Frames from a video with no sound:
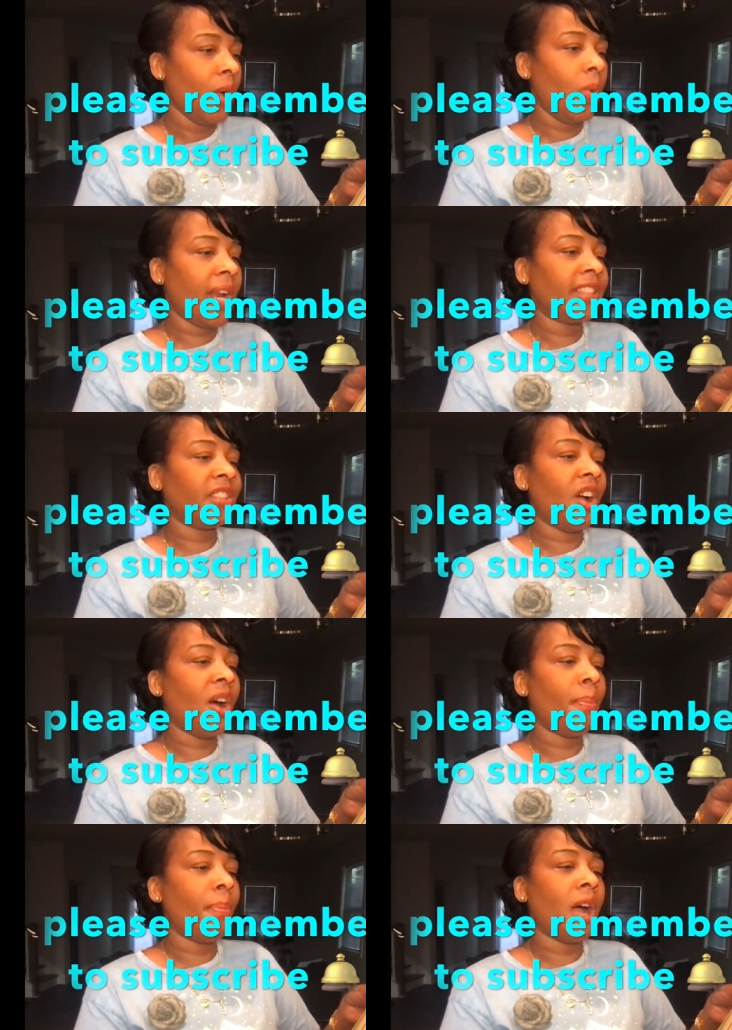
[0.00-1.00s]
When I
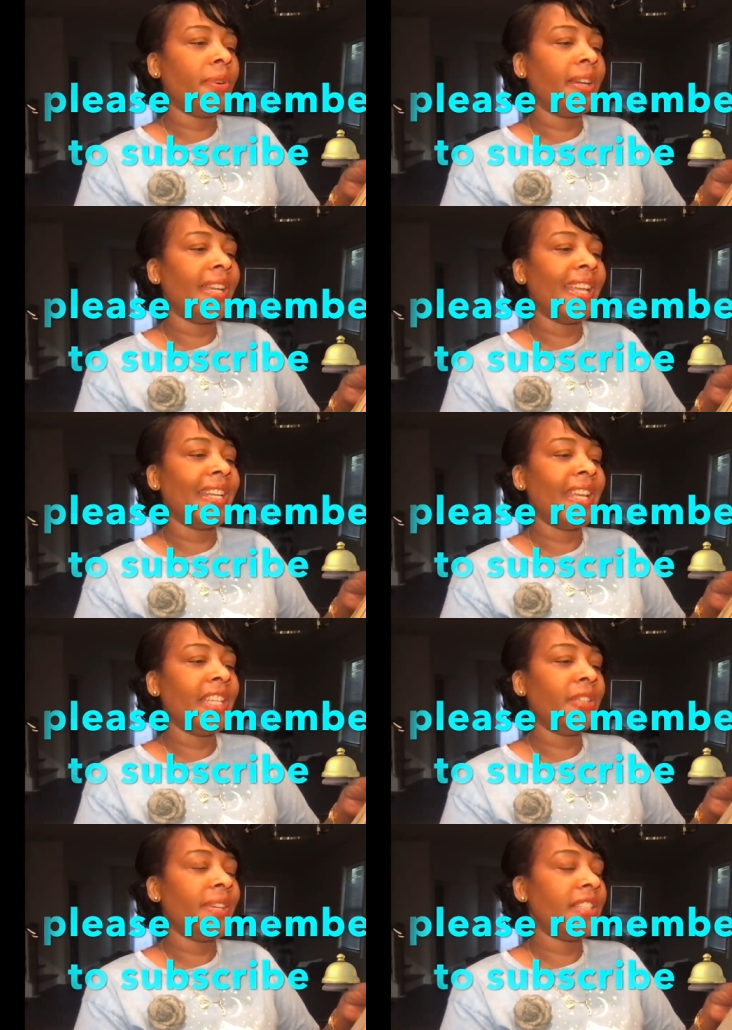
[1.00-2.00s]
saw Barbra and
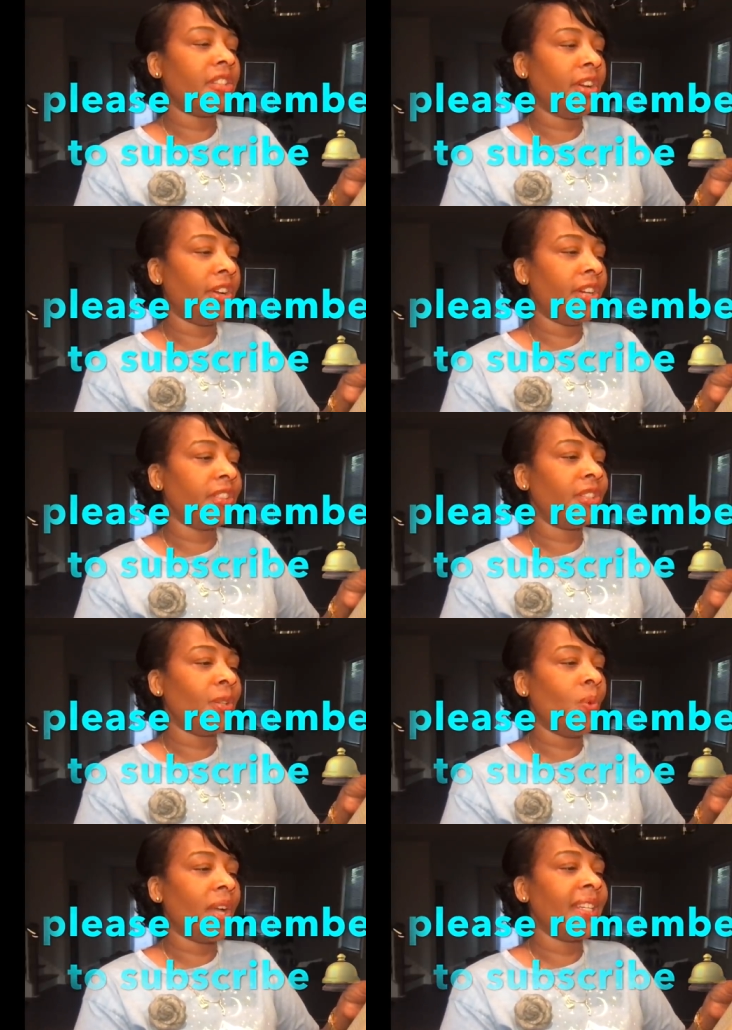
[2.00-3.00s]
Hillary turn
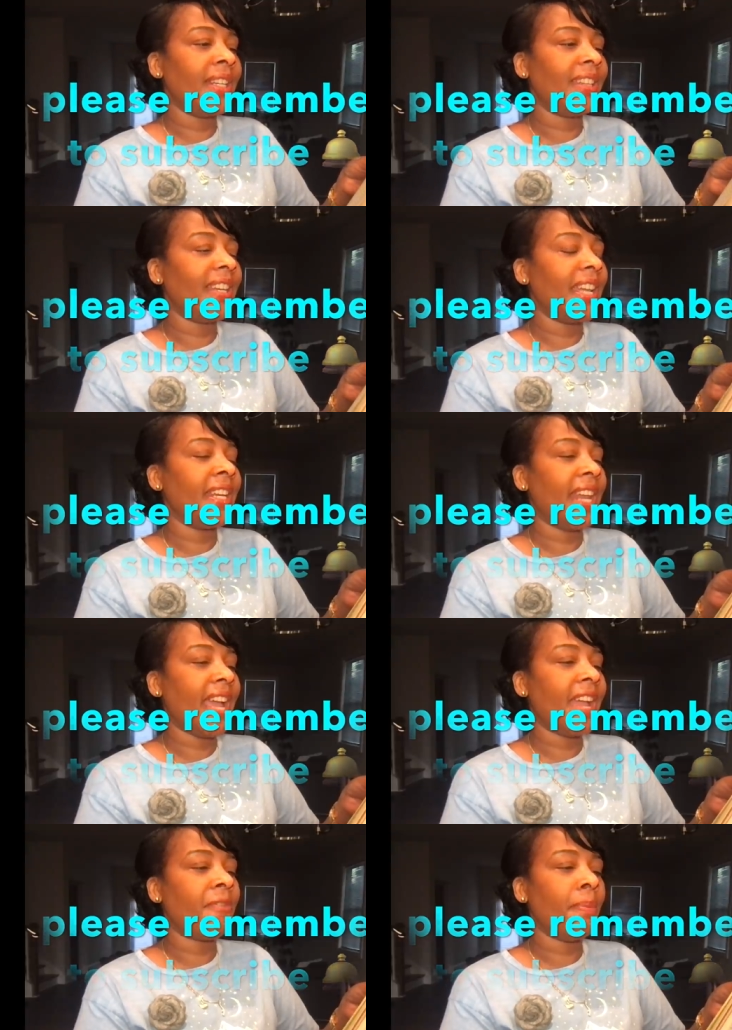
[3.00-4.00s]
to one another and
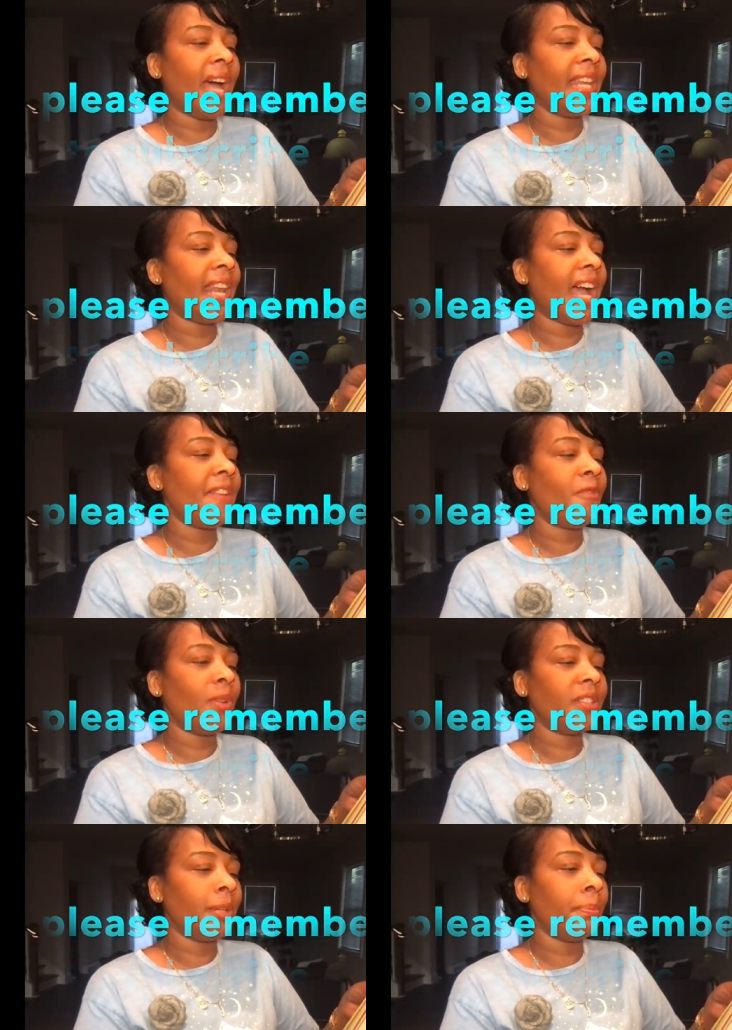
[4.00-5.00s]
laugh, my life
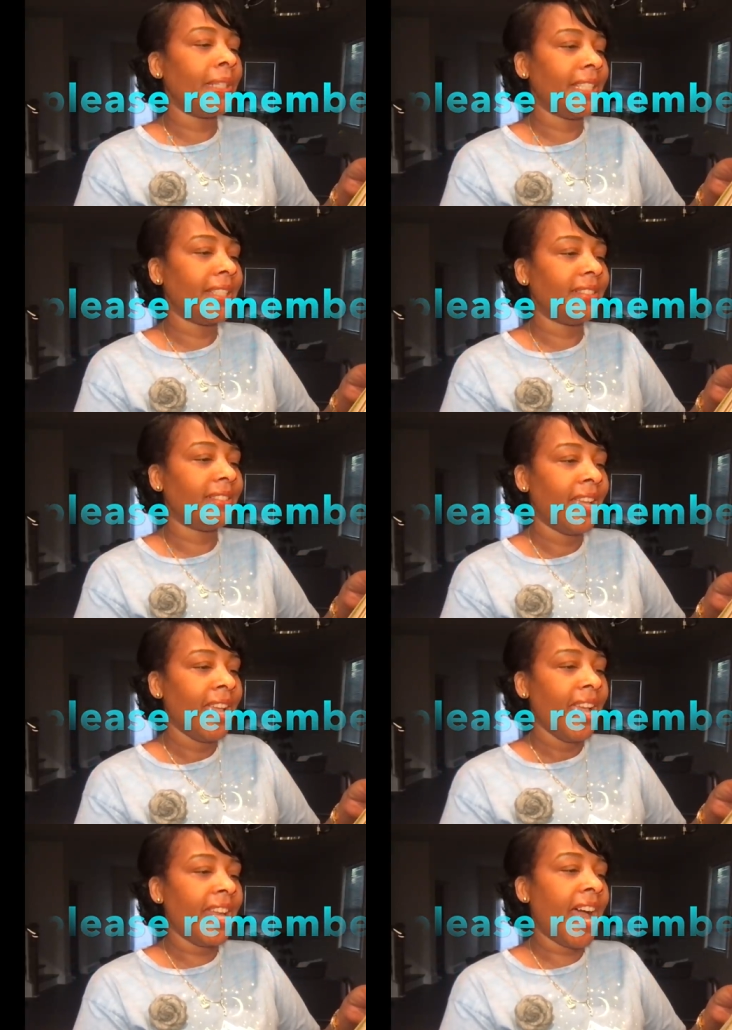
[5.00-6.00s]
was complete,
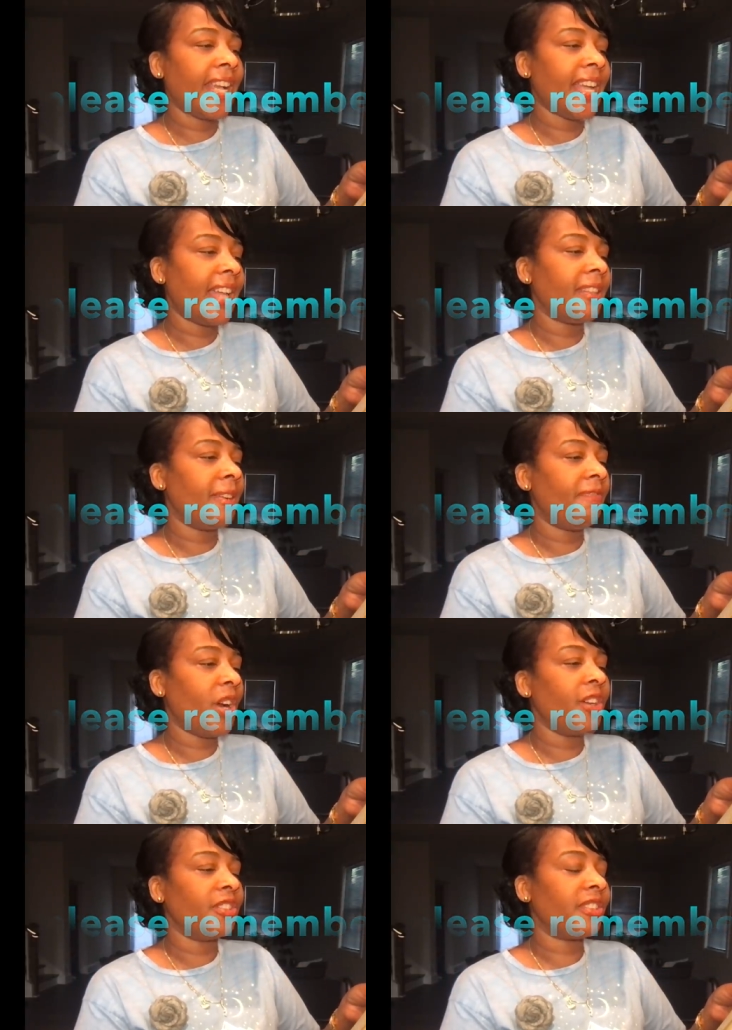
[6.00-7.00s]
and I got the
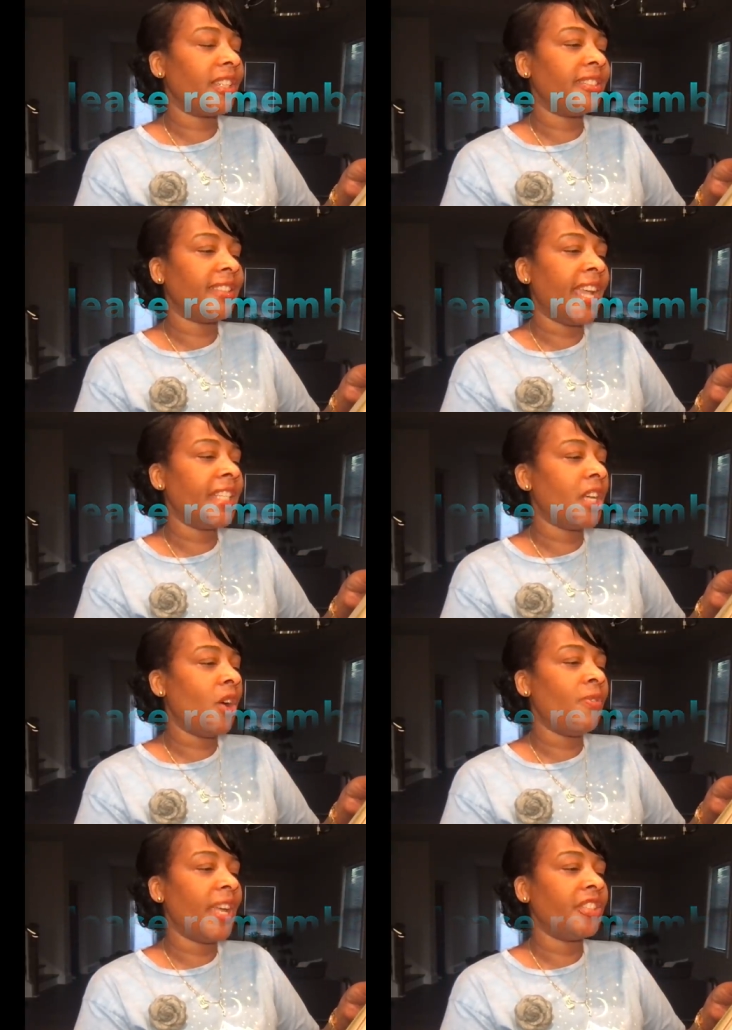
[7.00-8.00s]
first standing
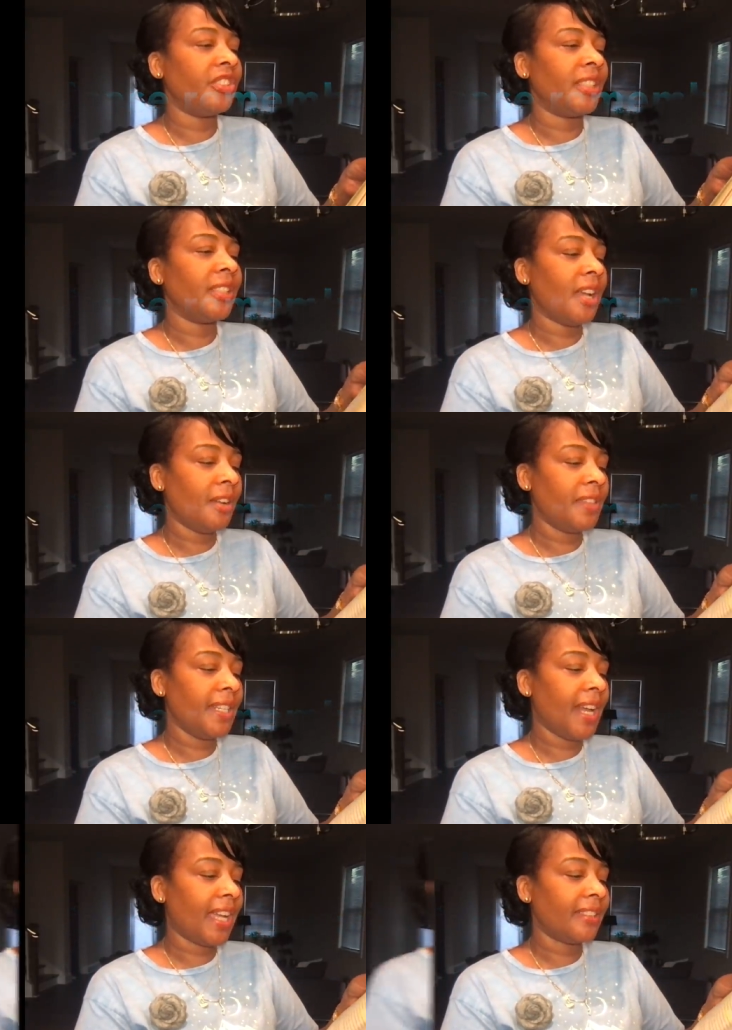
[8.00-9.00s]
ovation of
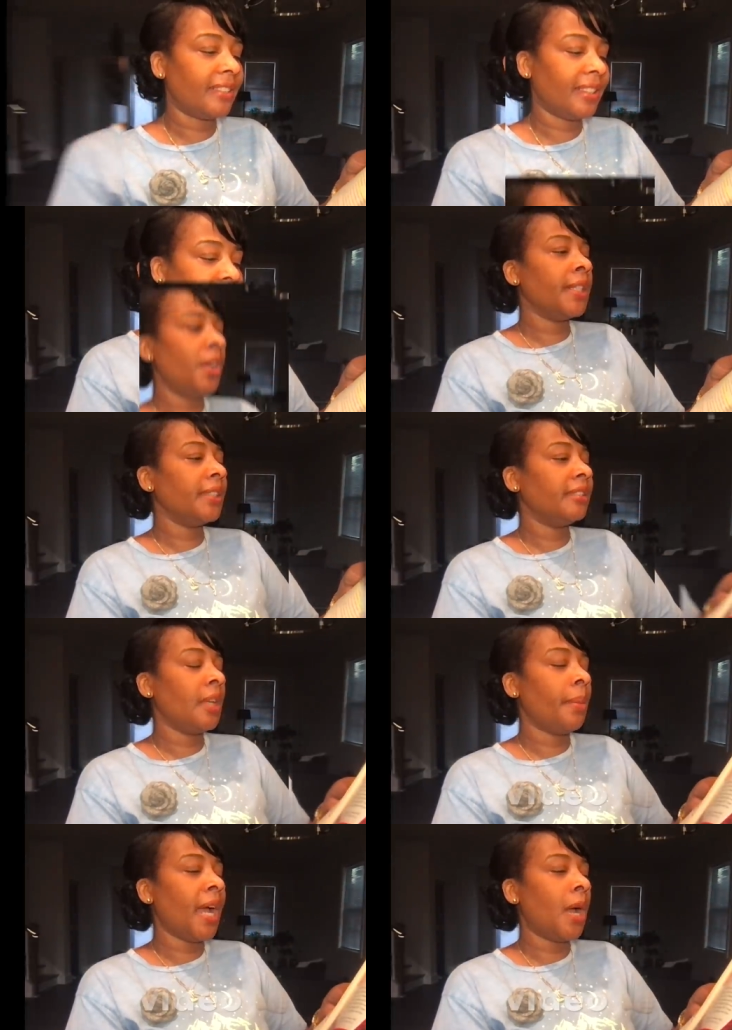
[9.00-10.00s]
the night. During the
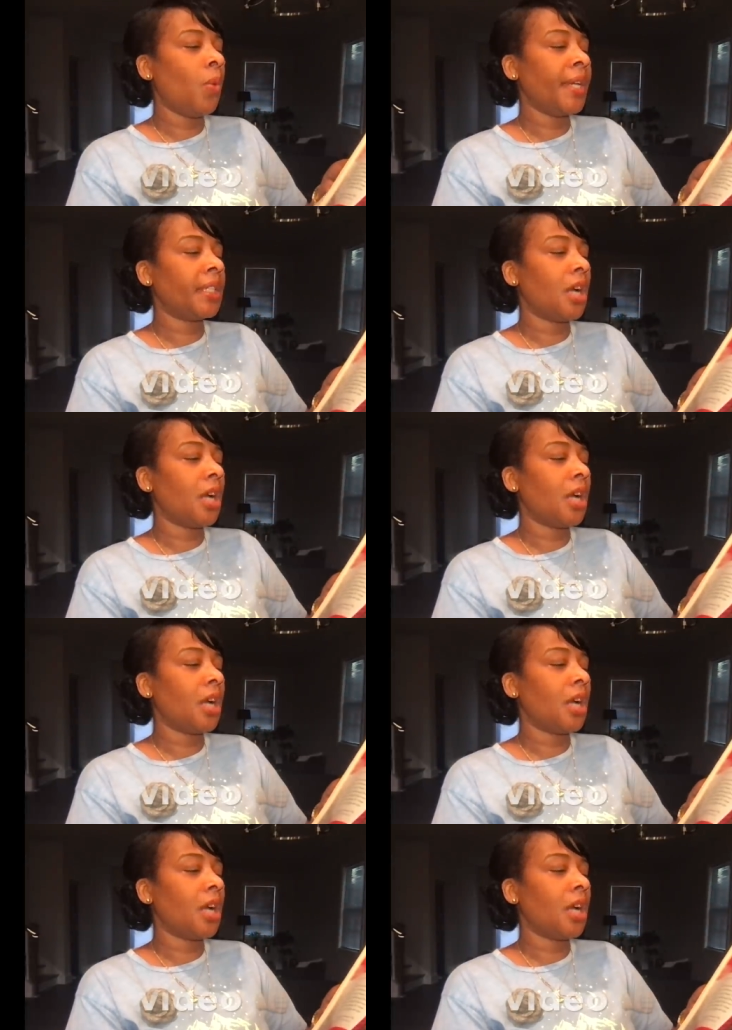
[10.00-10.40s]
summer, I went